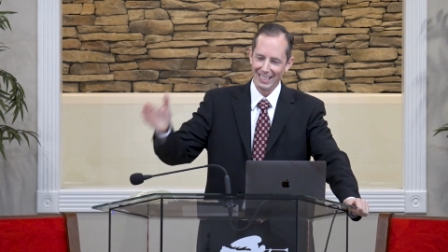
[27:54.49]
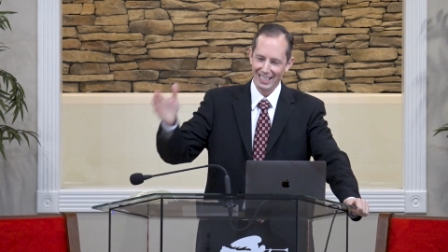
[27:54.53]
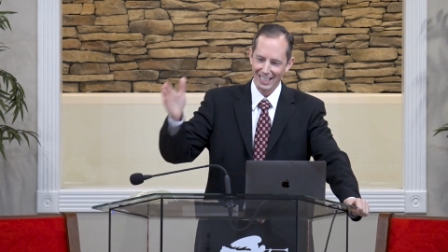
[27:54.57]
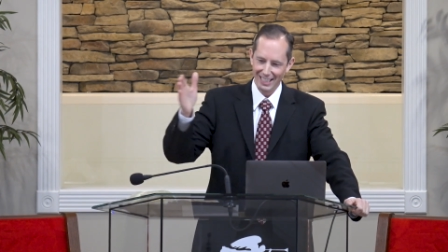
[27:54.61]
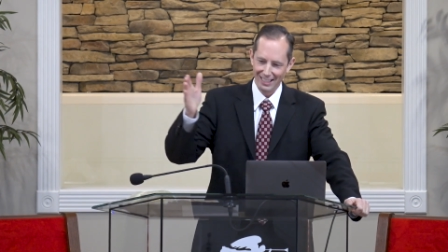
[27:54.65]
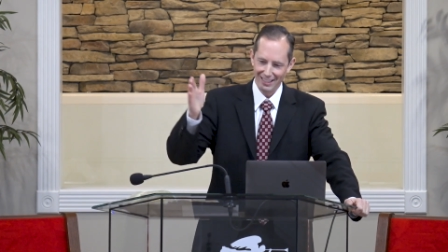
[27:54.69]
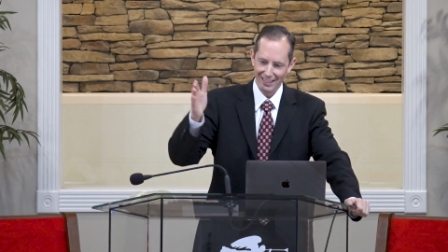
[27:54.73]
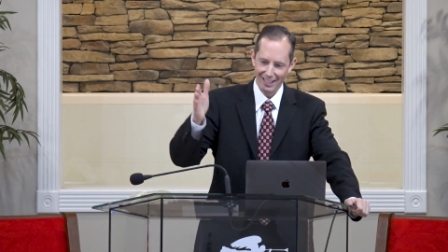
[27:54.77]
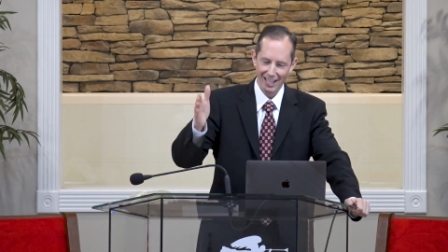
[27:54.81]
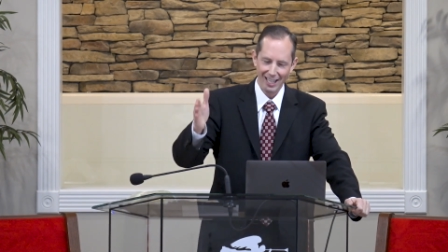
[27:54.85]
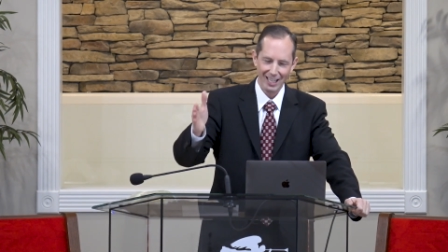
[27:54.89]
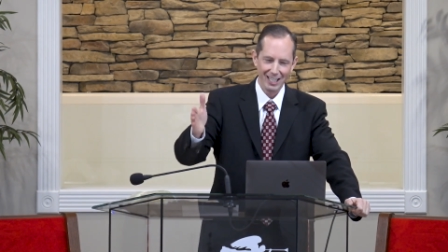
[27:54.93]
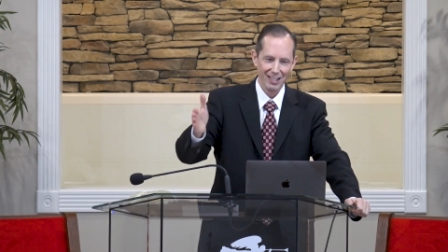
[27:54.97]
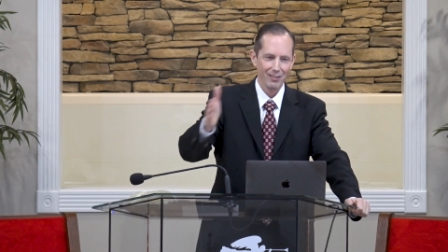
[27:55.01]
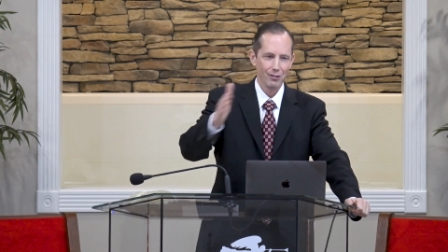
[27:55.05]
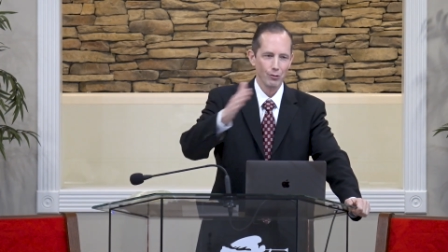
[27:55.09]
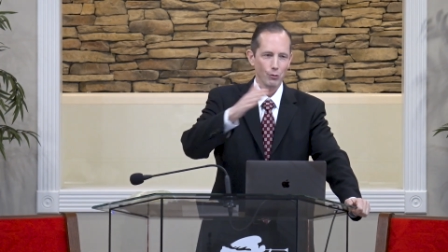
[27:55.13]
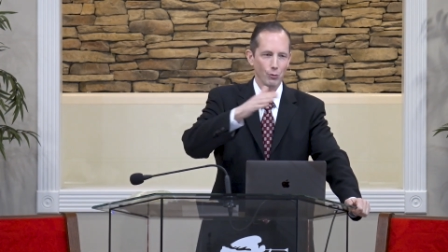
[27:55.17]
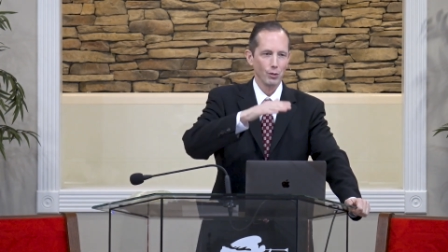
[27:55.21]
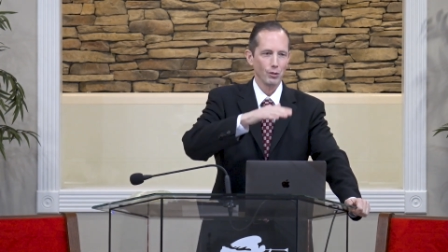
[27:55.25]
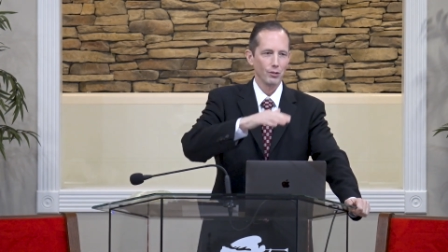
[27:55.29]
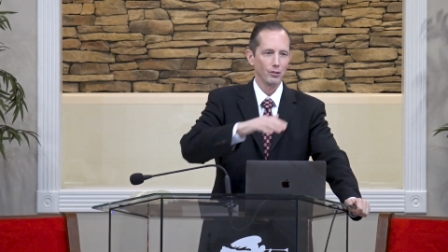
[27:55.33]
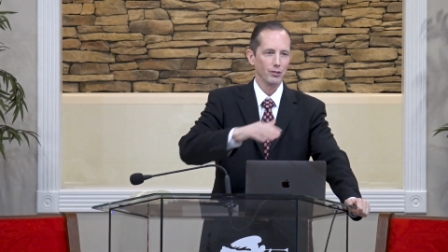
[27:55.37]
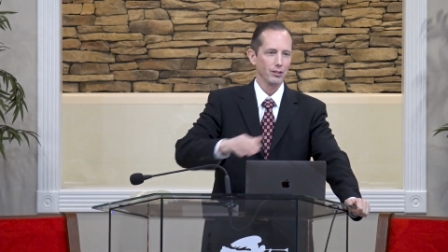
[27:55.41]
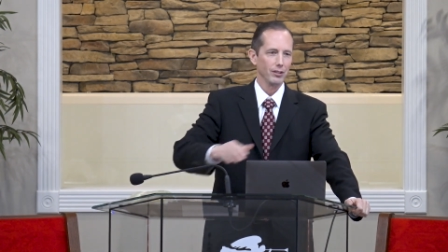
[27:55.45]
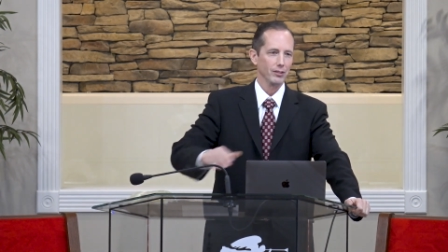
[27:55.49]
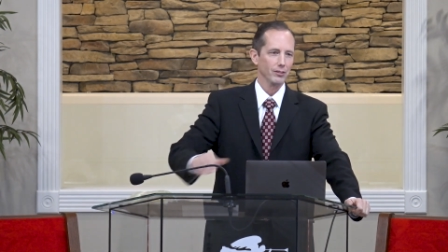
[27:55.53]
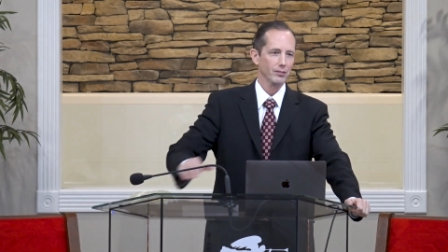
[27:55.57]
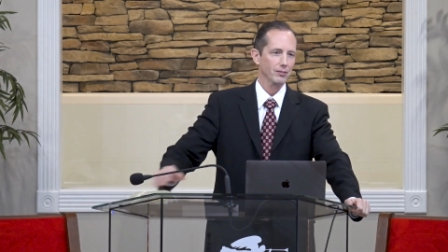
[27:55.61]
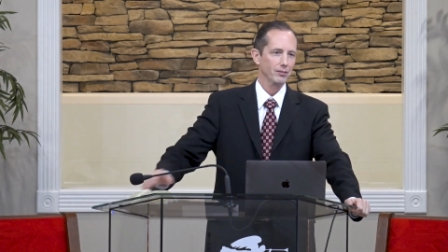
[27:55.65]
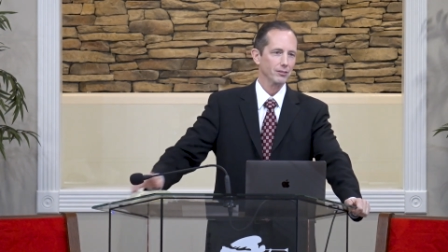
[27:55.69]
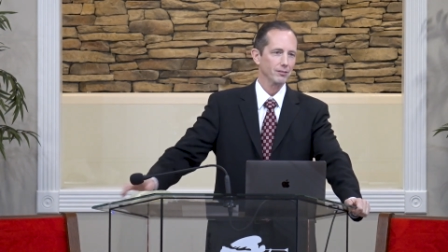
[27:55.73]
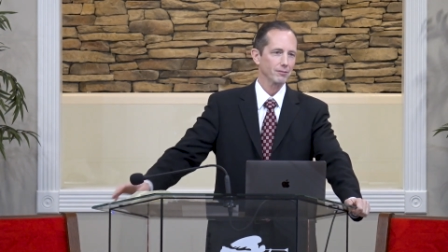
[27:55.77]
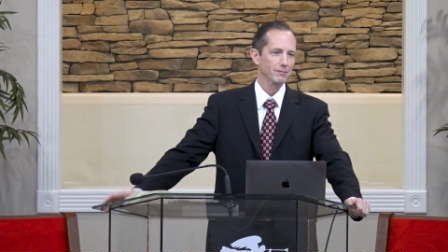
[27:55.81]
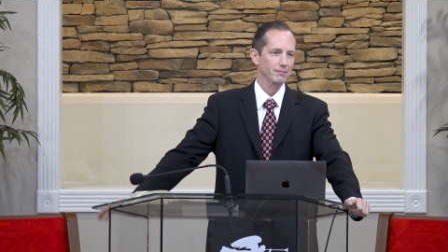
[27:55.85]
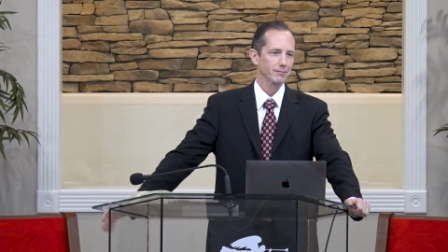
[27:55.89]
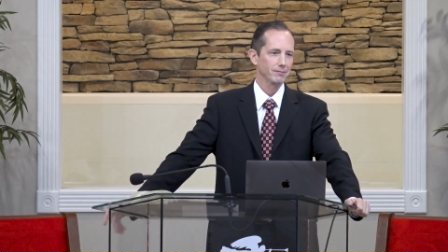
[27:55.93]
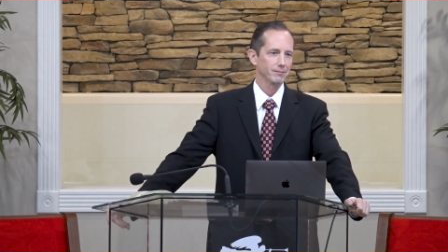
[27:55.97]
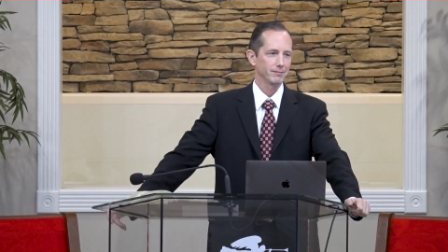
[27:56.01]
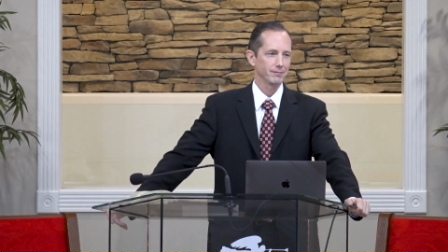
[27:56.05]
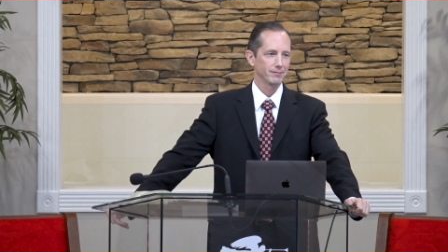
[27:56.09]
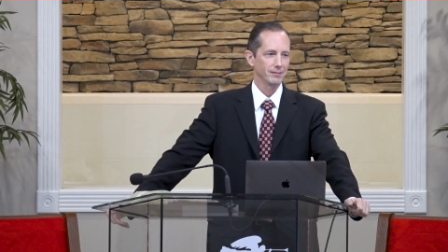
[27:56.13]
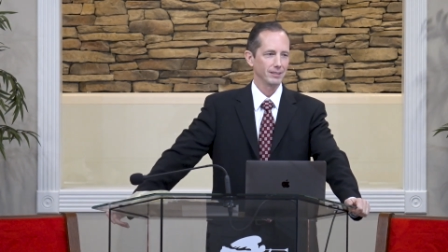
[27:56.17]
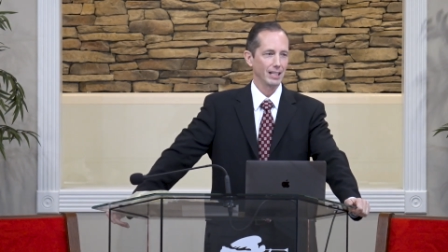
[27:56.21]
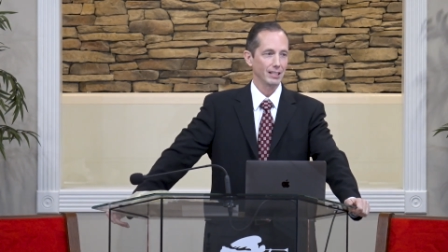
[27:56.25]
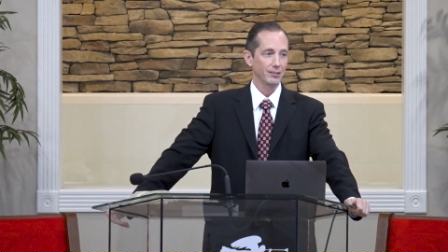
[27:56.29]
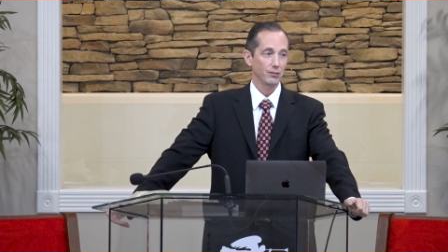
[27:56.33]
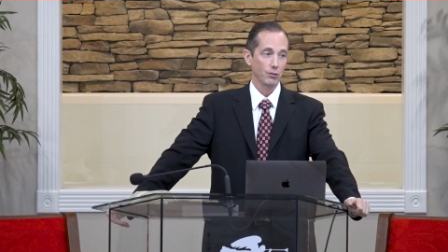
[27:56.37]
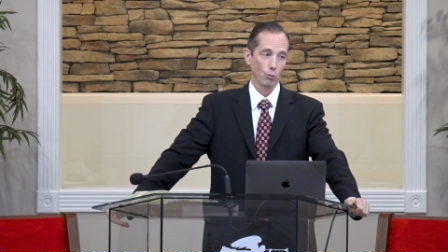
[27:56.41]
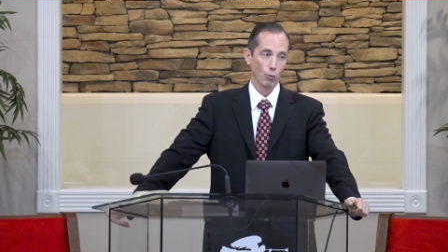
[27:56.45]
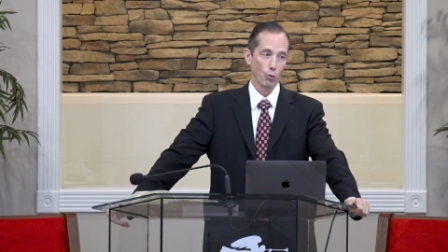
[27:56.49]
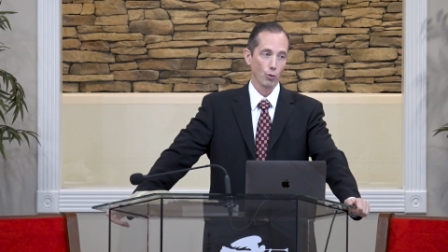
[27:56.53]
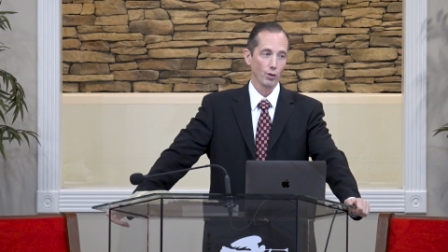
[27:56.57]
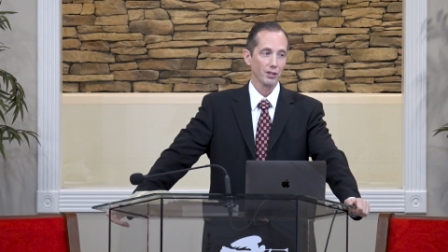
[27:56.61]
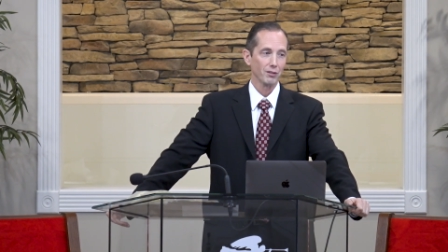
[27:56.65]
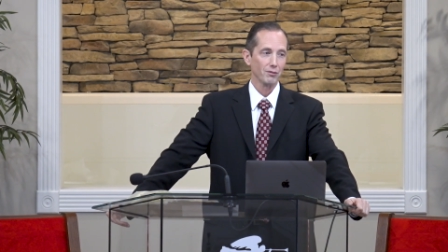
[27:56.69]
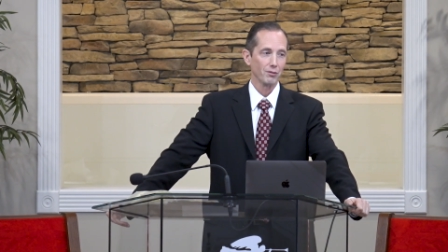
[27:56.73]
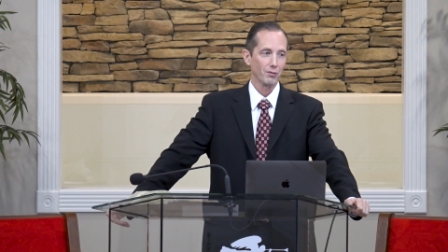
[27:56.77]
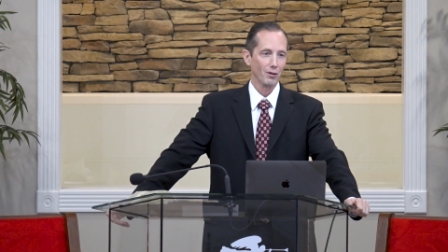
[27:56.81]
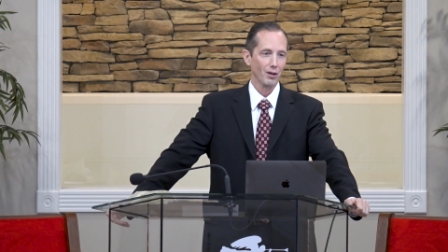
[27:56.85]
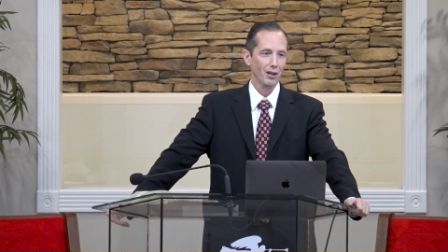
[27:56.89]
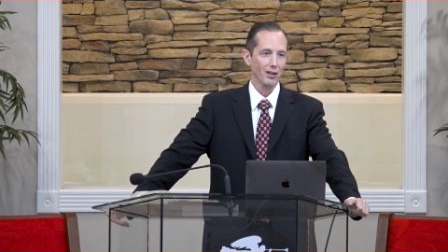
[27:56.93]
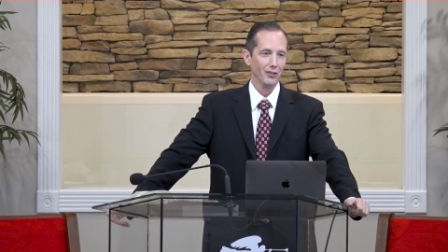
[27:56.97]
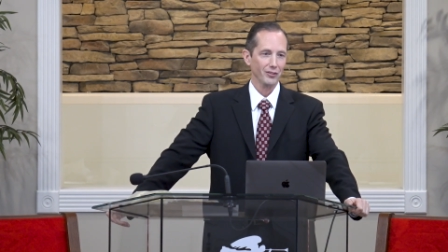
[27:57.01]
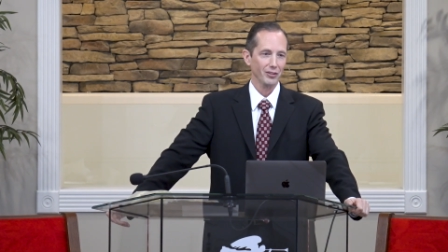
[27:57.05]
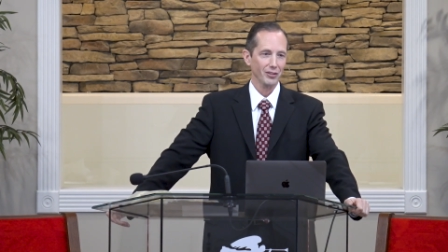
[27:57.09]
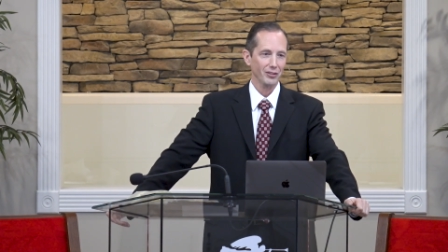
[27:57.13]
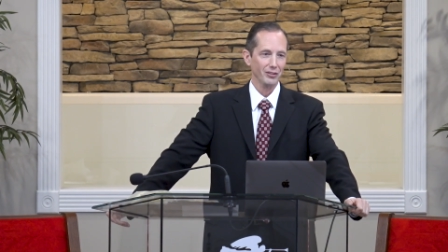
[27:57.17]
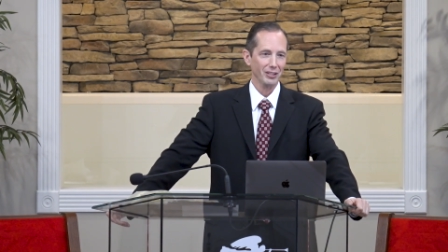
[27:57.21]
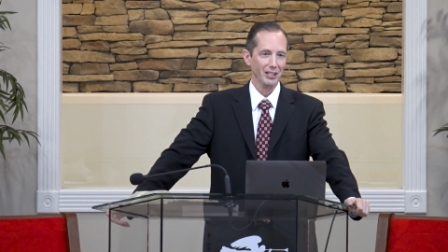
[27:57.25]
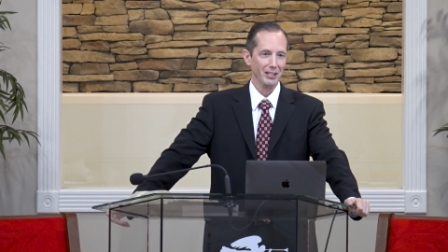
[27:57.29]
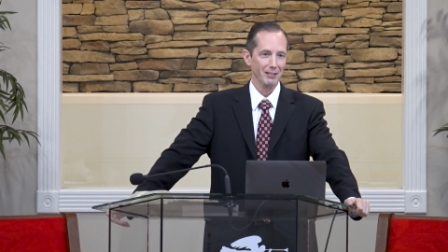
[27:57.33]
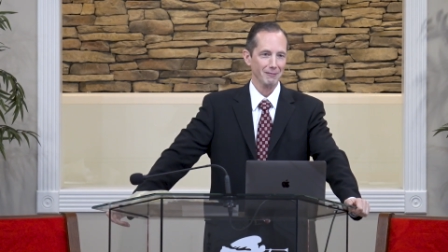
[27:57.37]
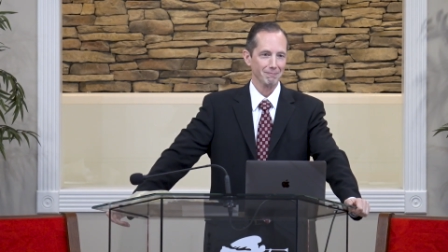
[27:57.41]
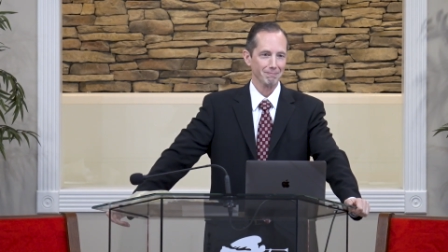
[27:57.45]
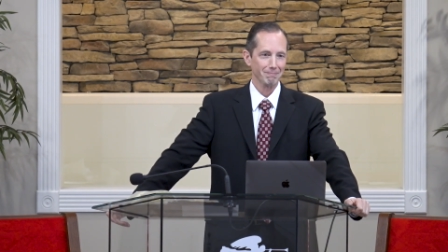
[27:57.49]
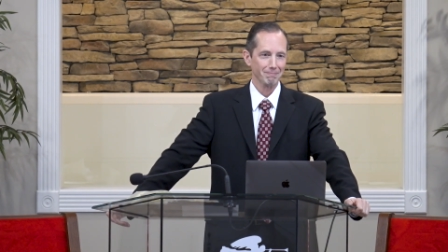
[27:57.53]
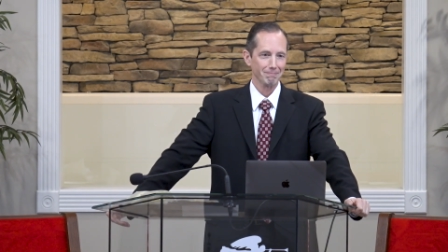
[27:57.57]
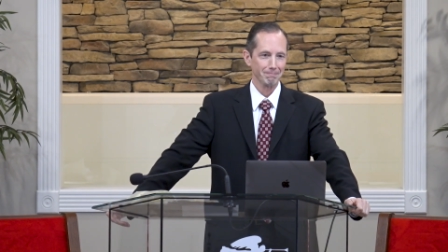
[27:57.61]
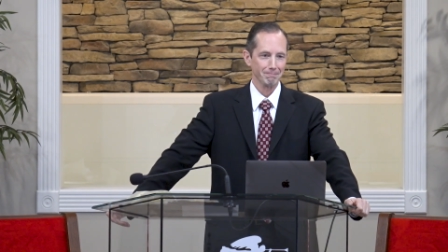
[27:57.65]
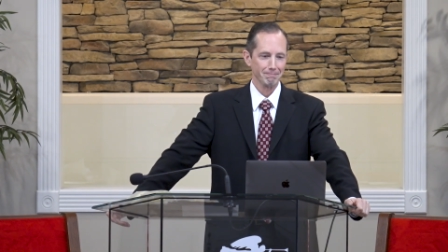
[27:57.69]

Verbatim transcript: then they died in the wilderness. That's a warning for us, isn't it?